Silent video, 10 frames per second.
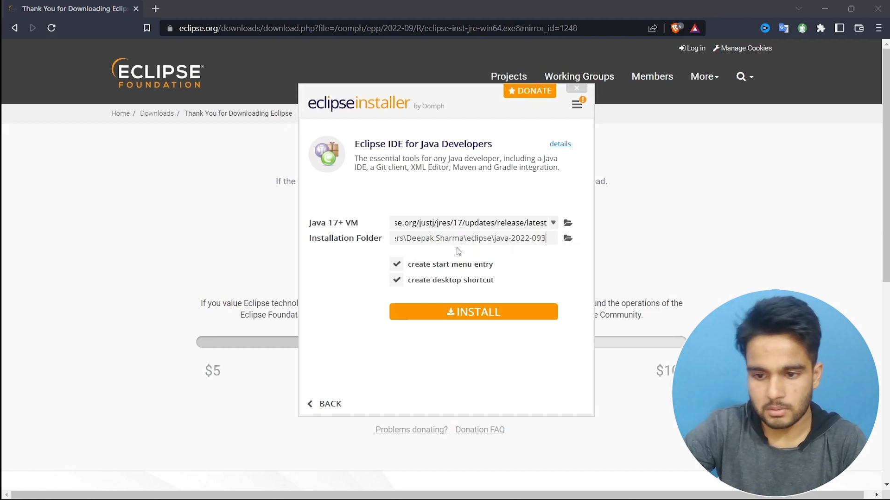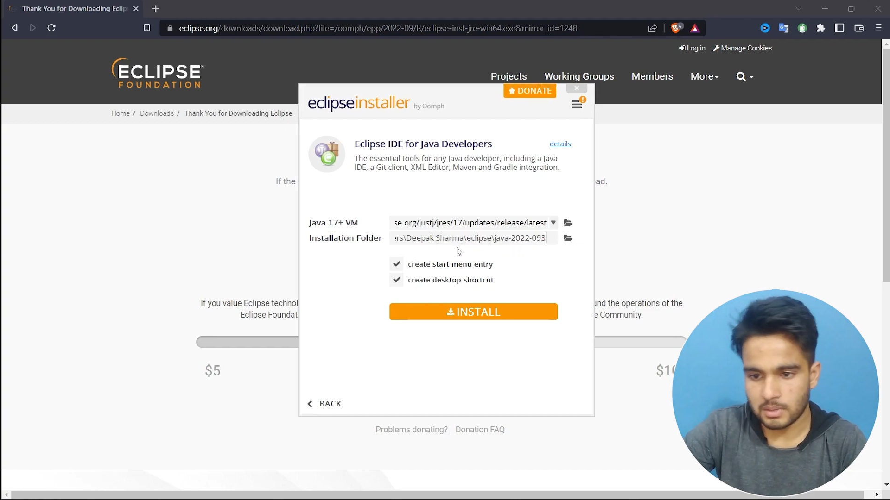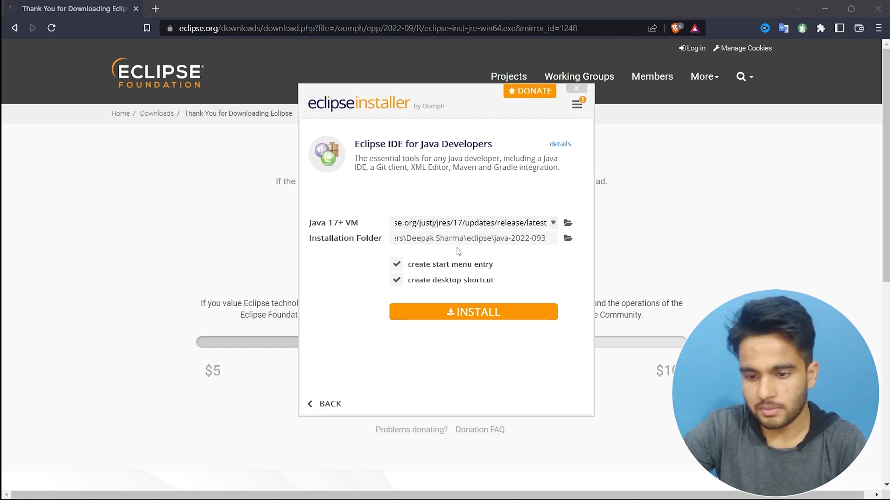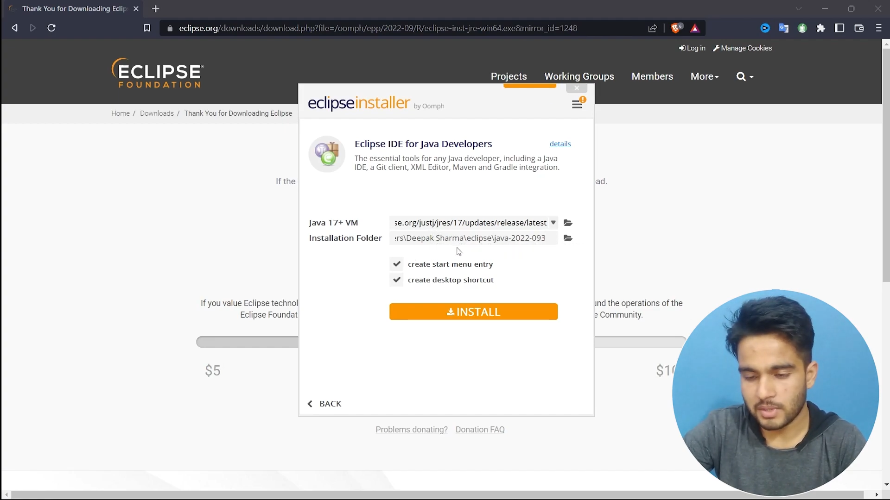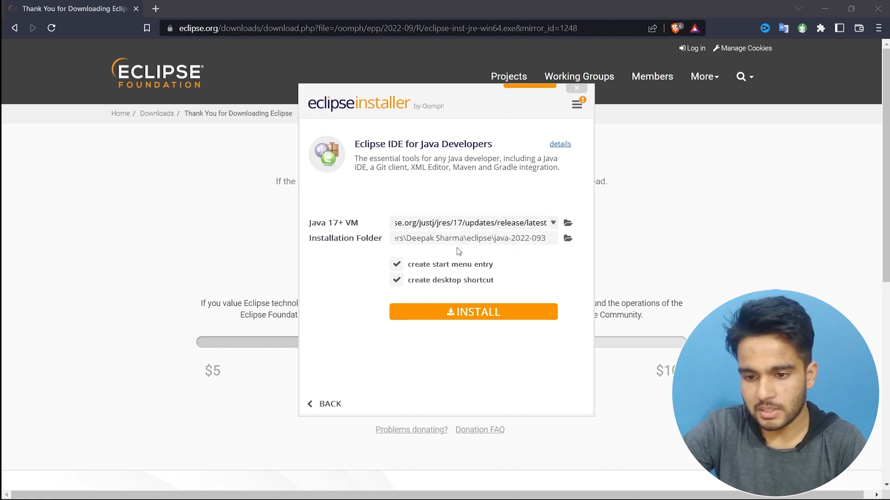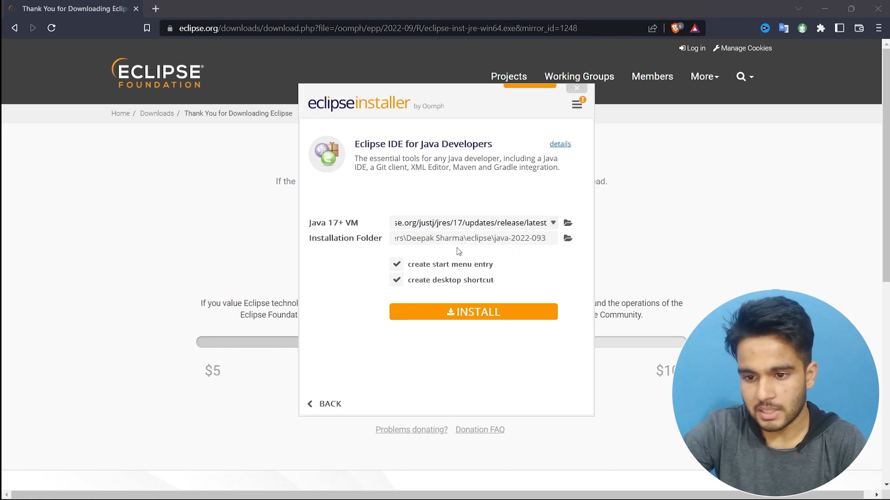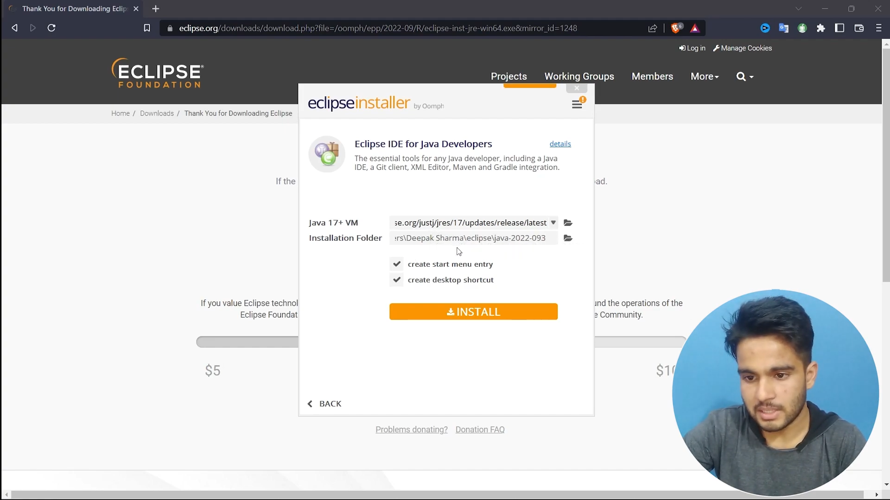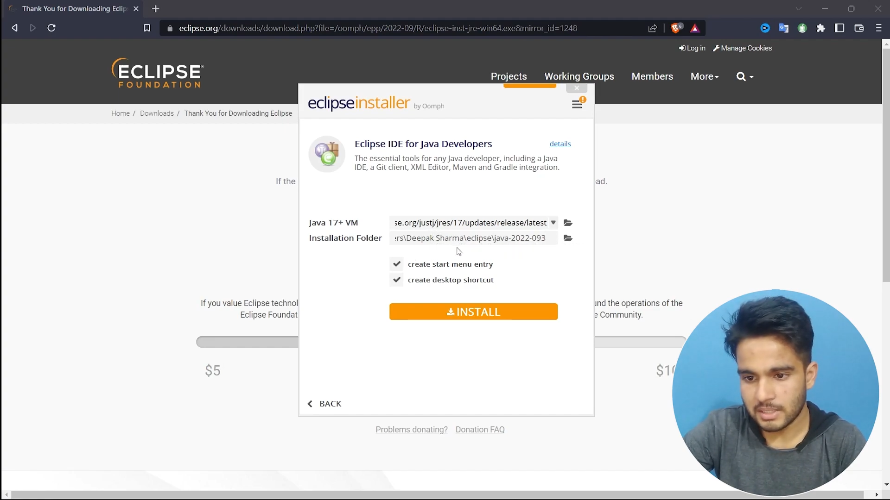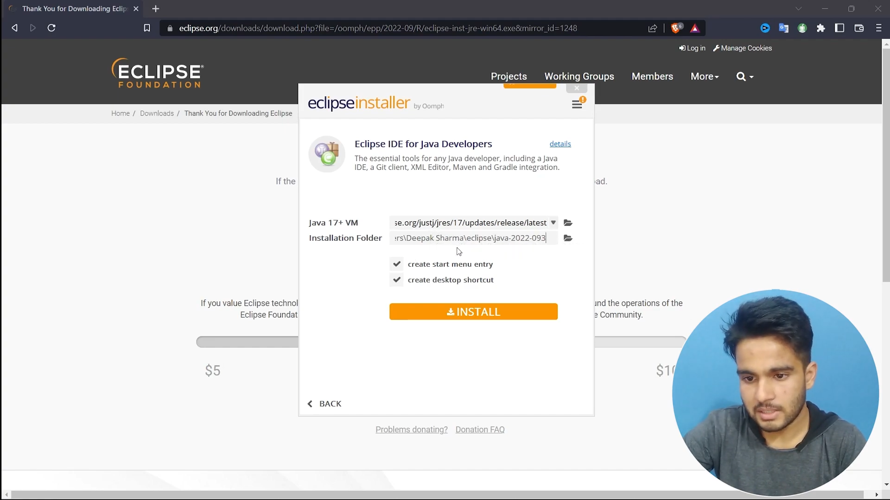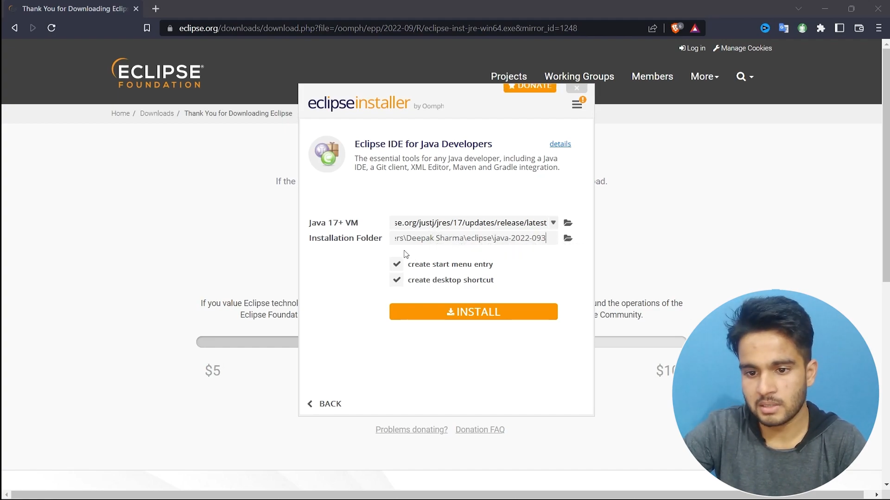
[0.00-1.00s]
different
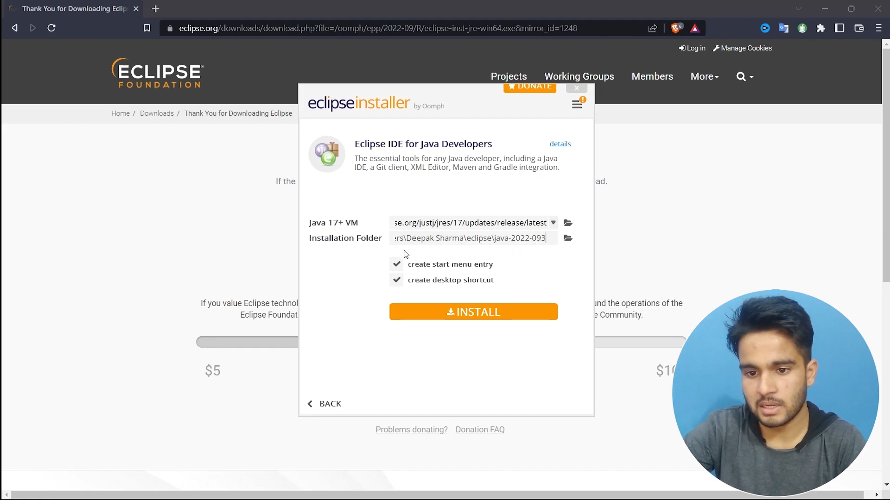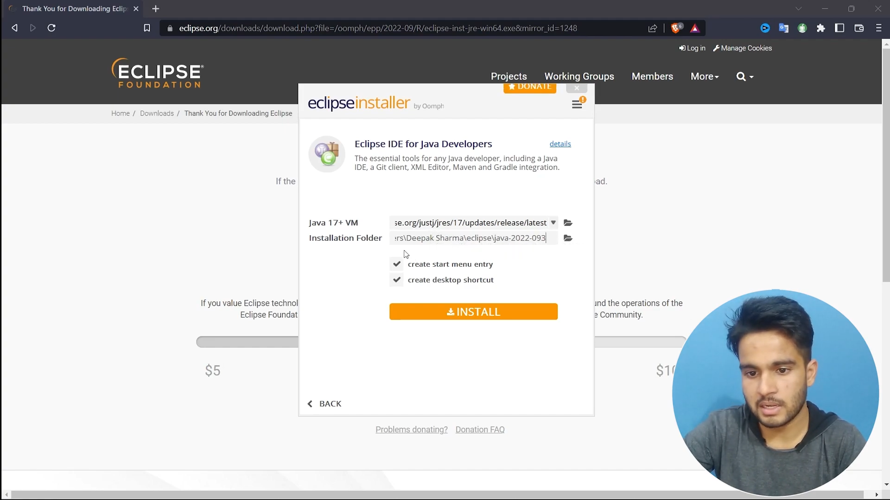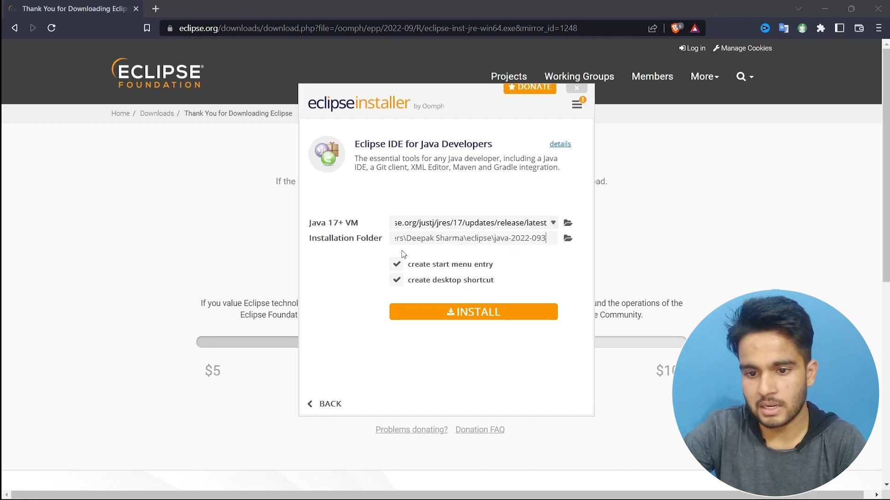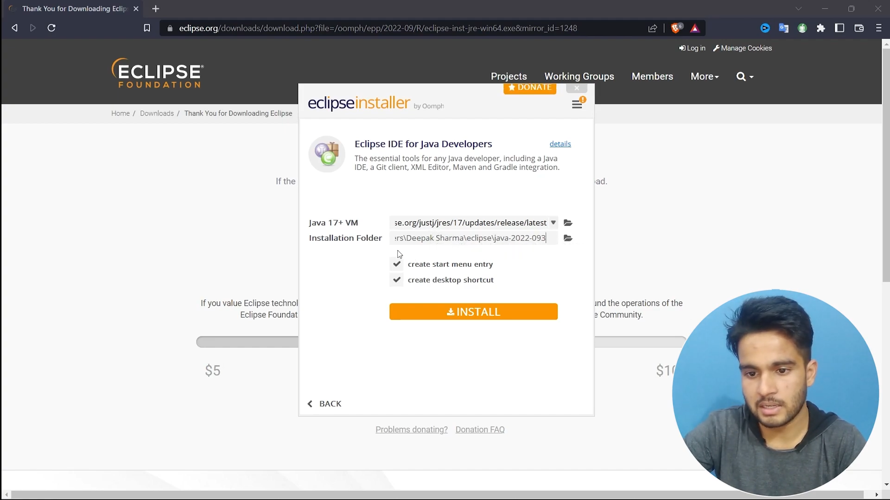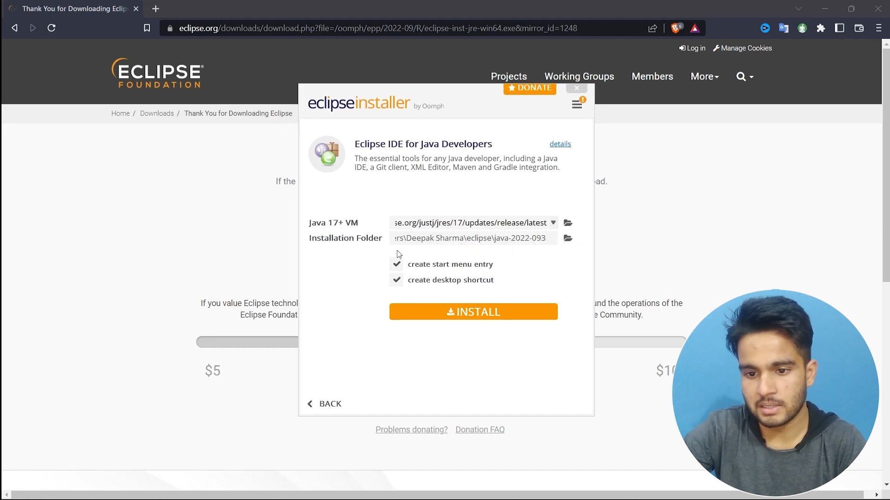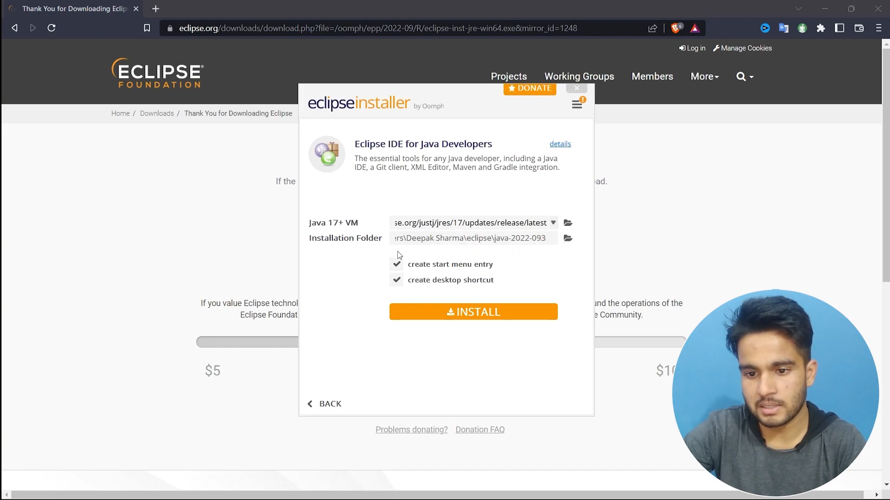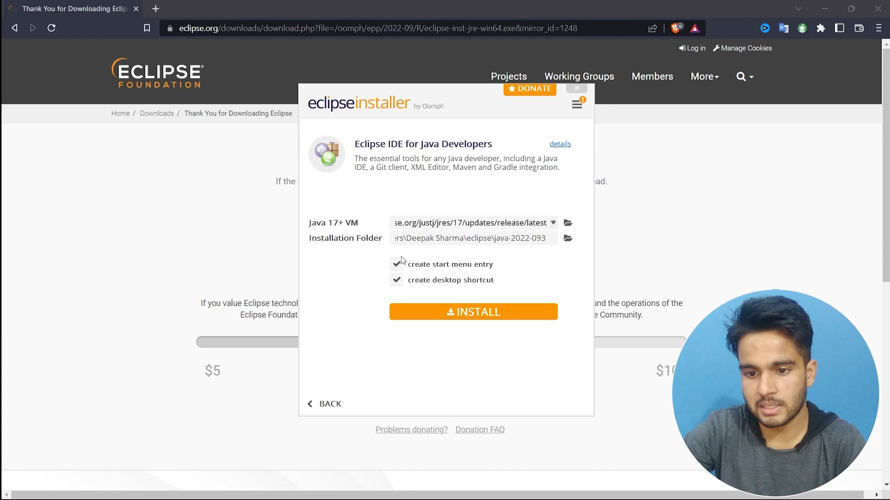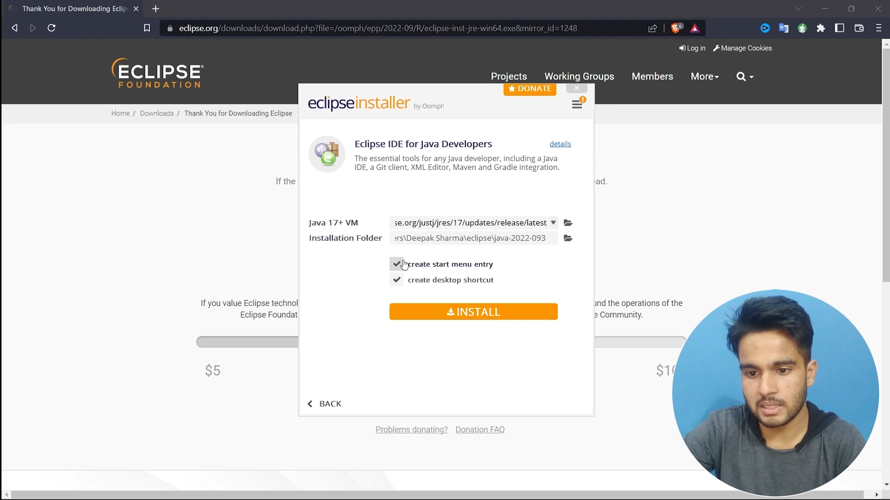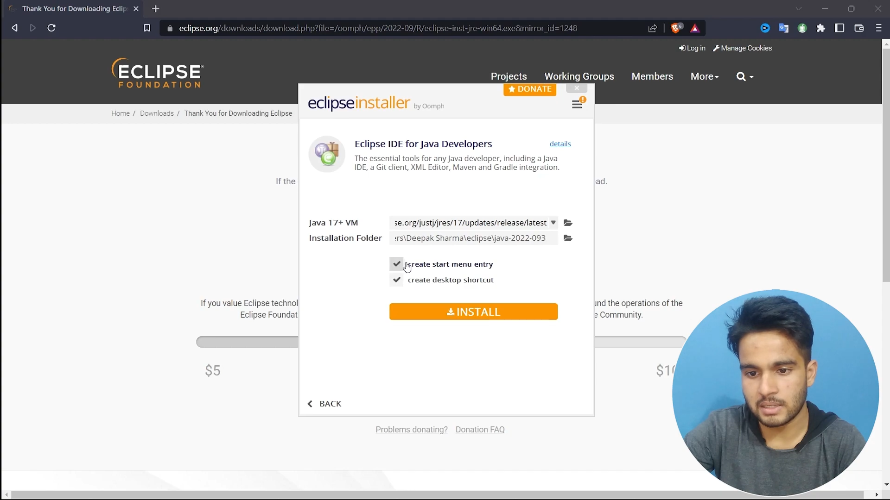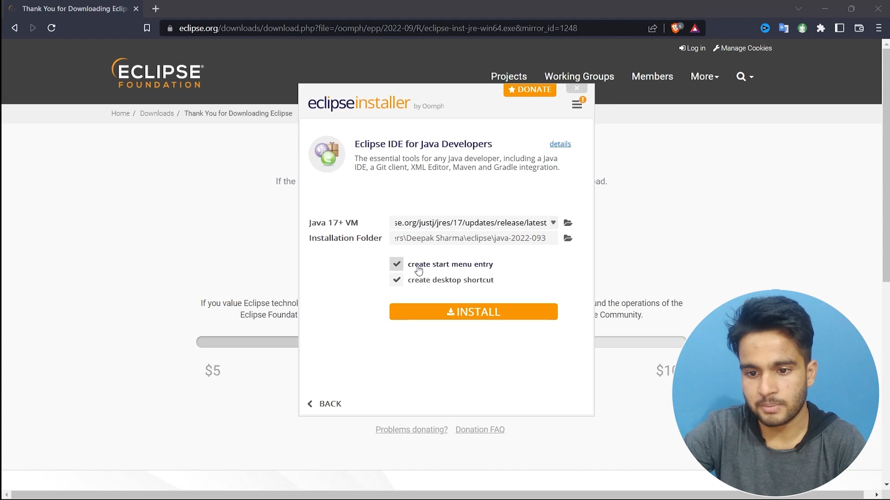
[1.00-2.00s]
settings. And
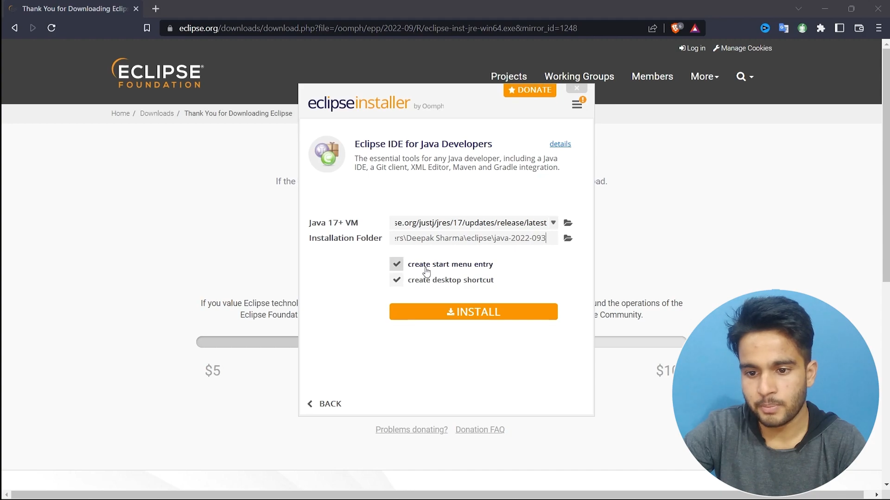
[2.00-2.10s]
here